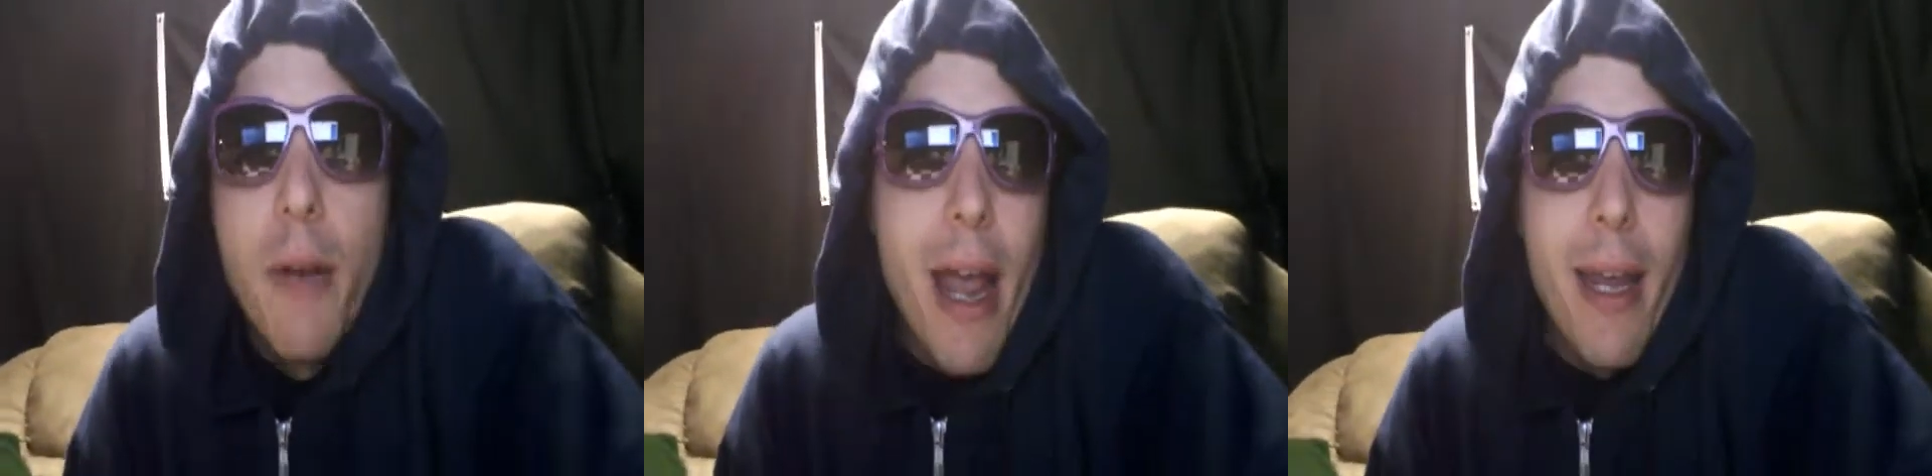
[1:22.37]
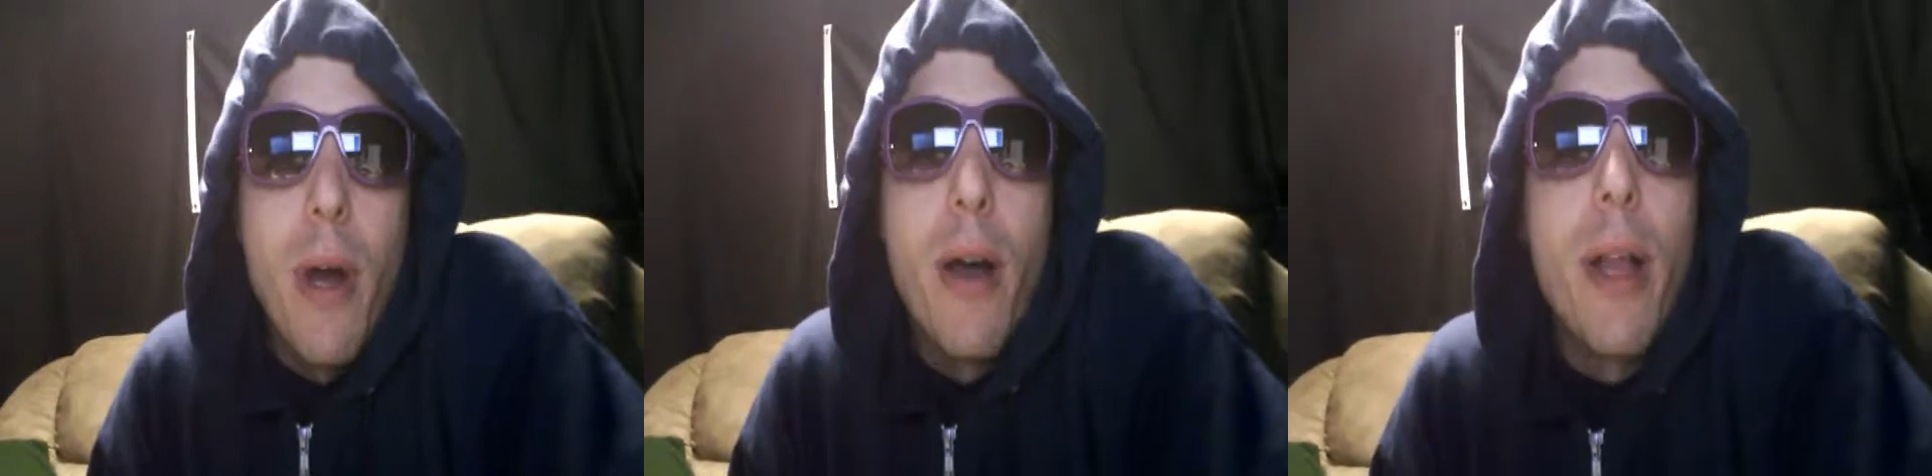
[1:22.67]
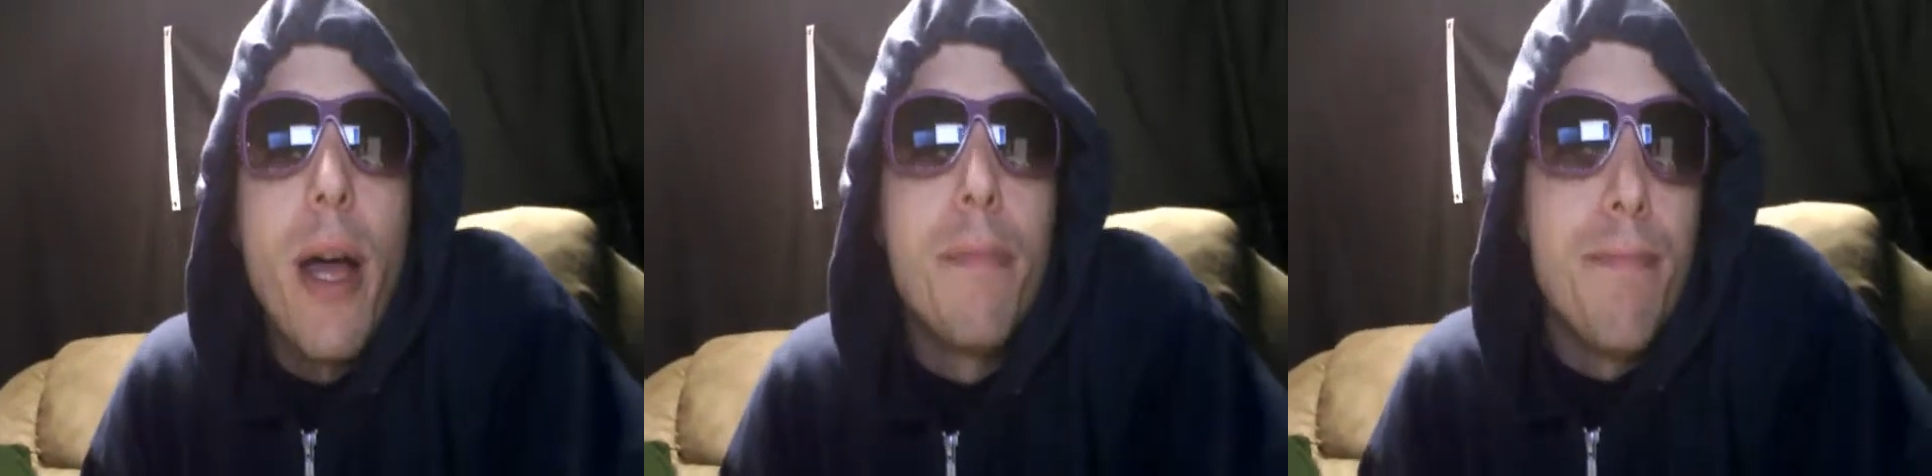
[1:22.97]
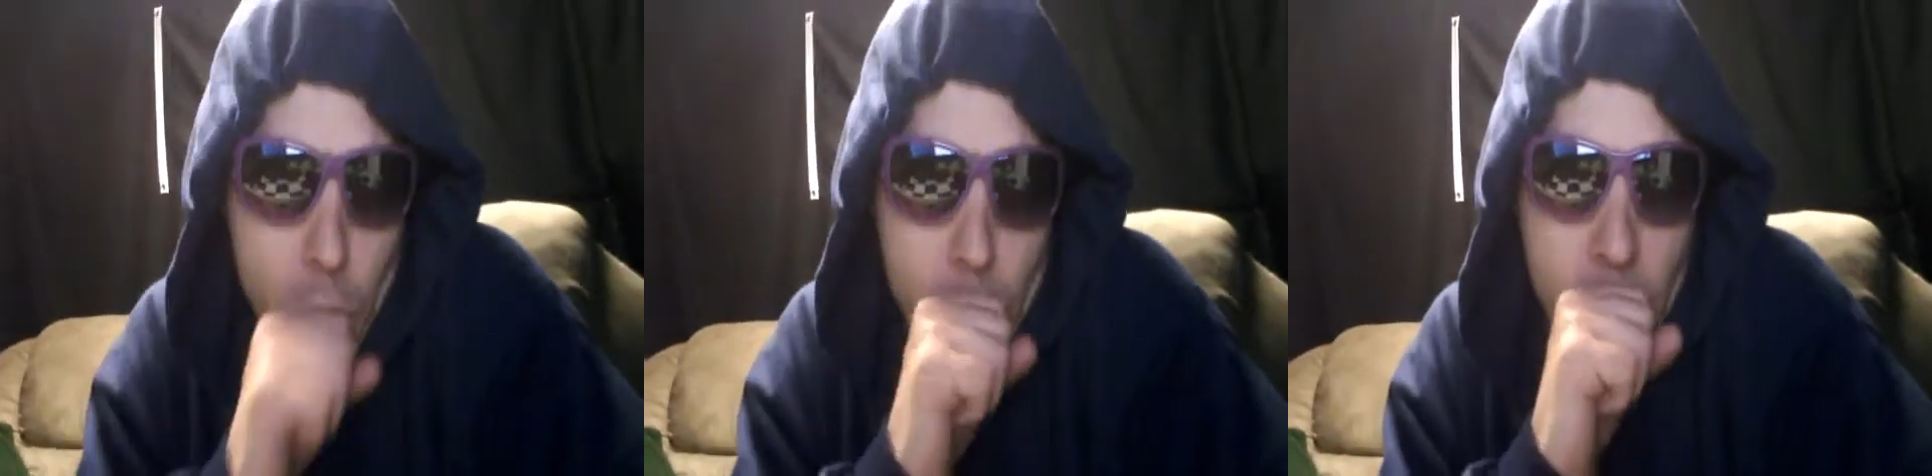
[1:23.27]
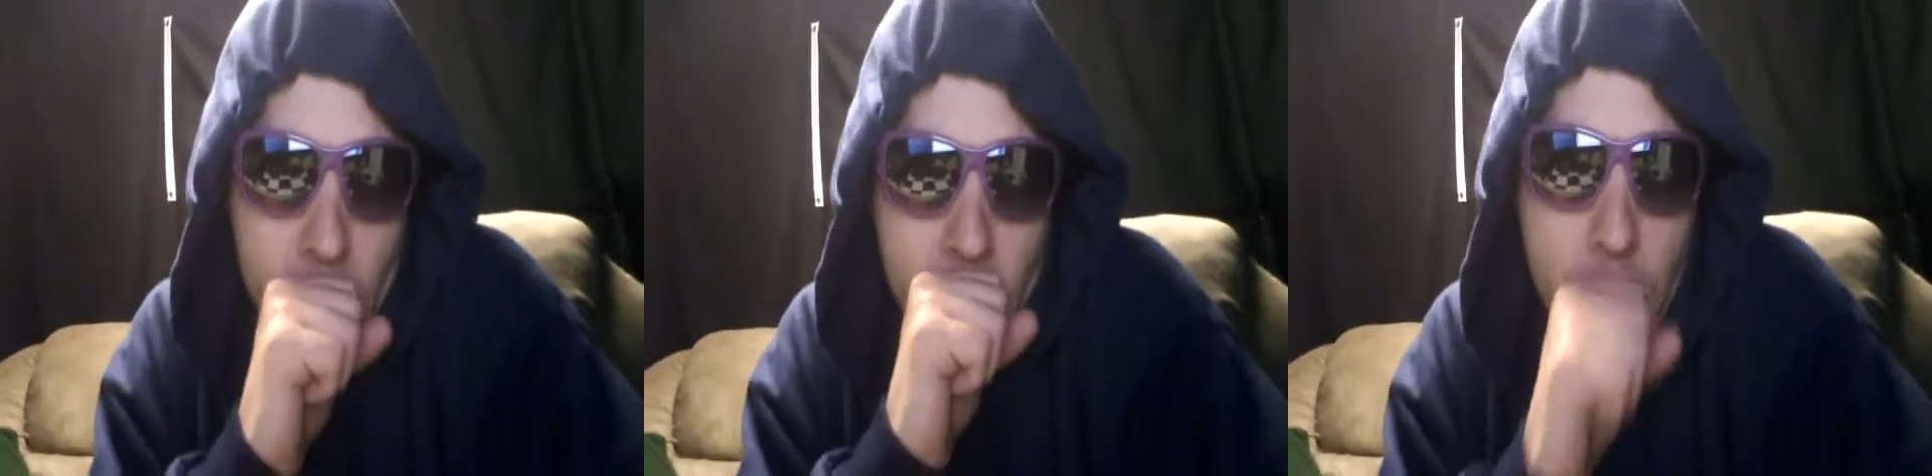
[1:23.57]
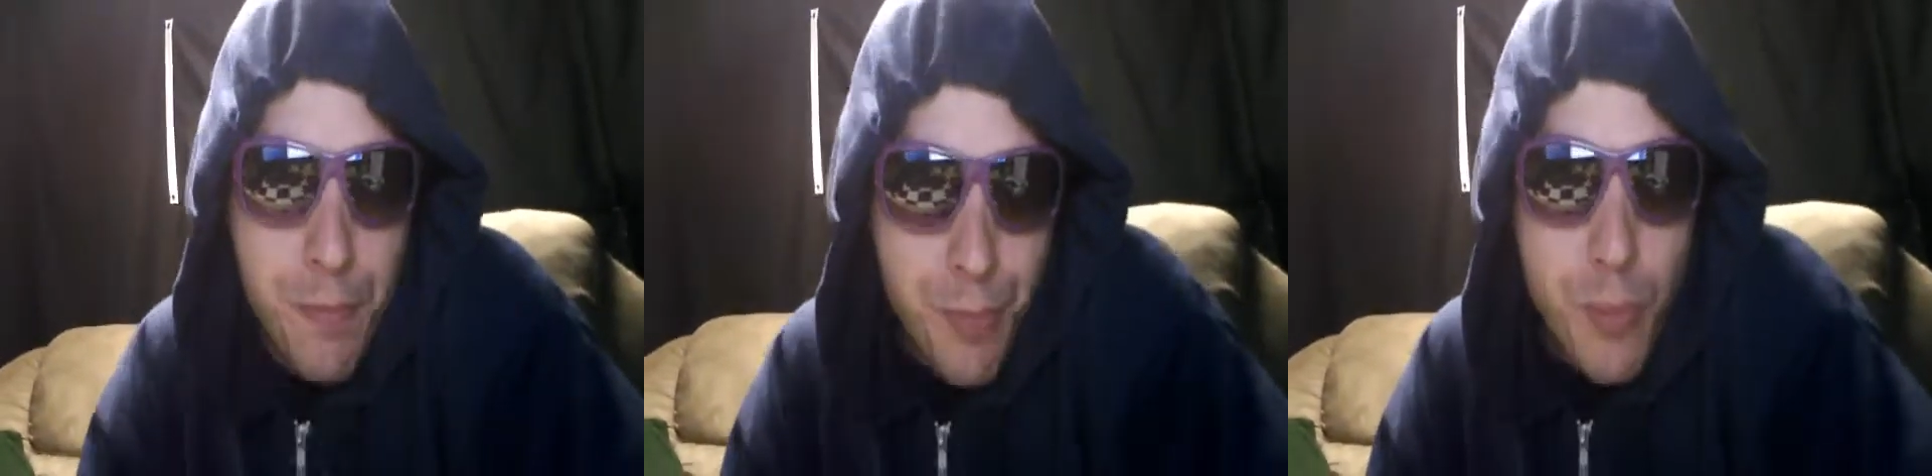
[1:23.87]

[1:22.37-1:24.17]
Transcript: right? Well,